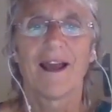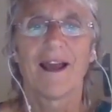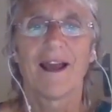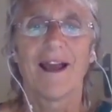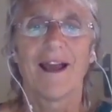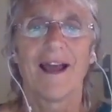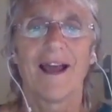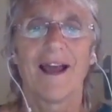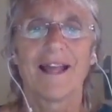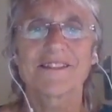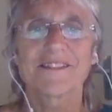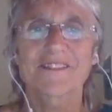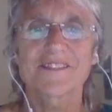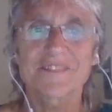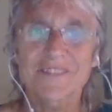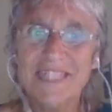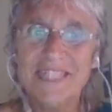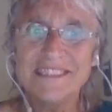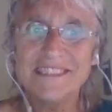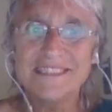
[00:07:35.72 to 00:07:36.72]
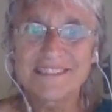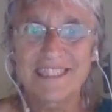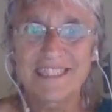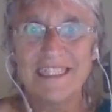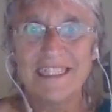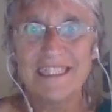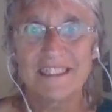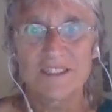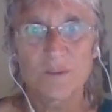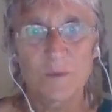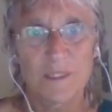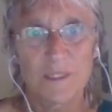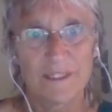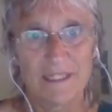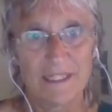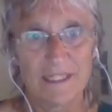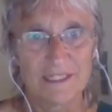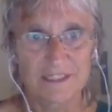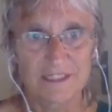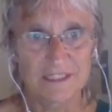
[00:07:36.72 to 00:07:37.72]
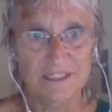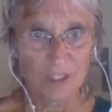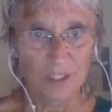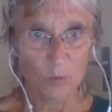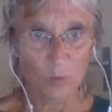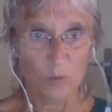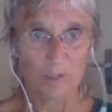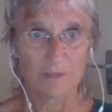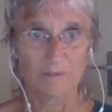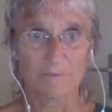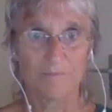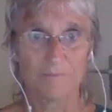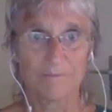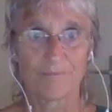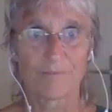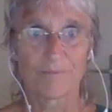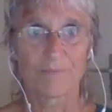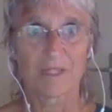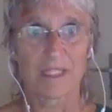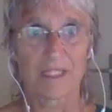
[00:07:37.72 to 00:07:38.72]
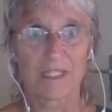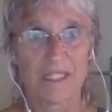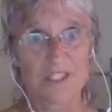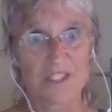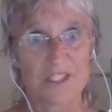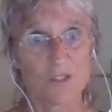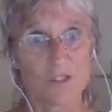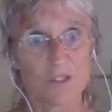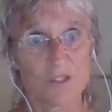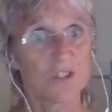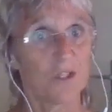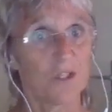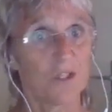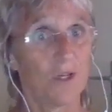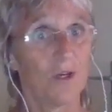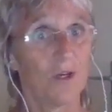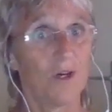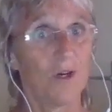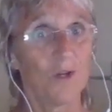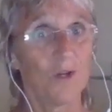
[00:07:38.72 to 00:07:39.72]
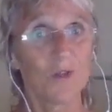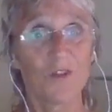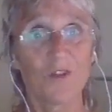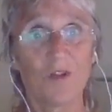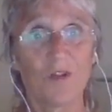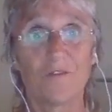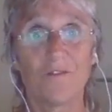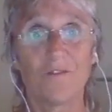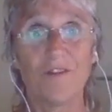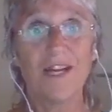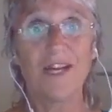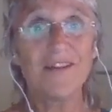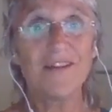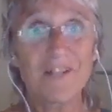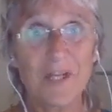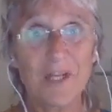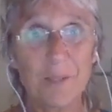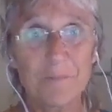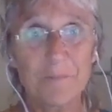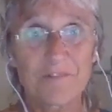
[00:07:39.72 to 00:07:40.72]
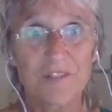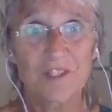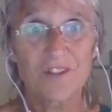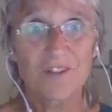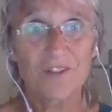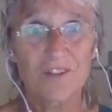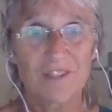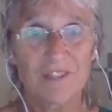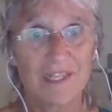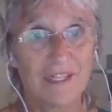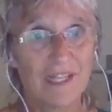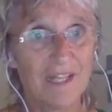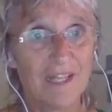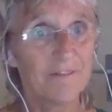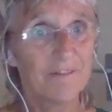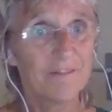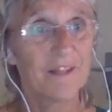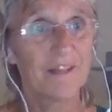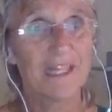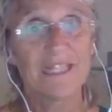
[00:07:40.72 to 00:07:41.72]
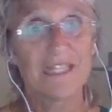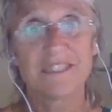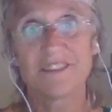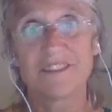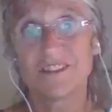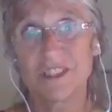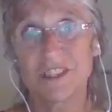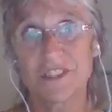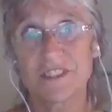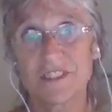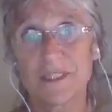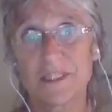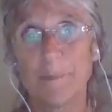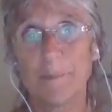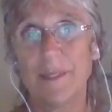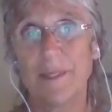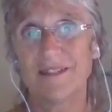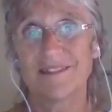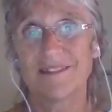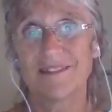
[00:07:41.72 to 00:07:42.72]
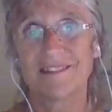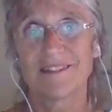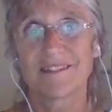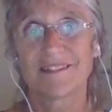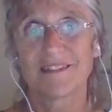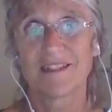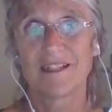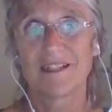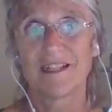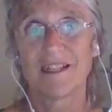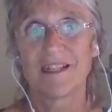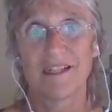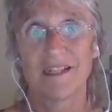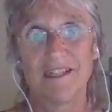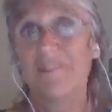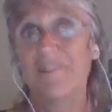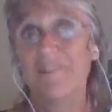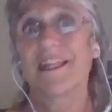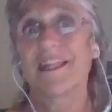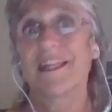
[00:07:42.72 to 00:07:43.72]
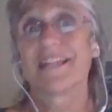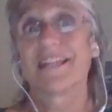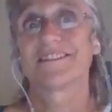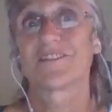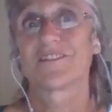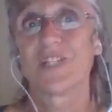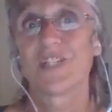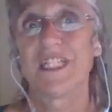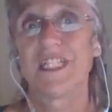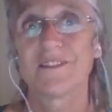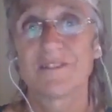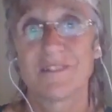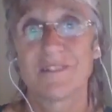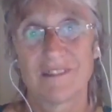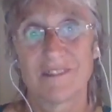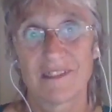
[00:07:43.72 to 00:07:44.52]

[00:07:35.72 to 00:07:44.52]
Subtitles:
And the strange thing is, when there's no one, it's also very obvious that everything is just apparent. Nothing is real.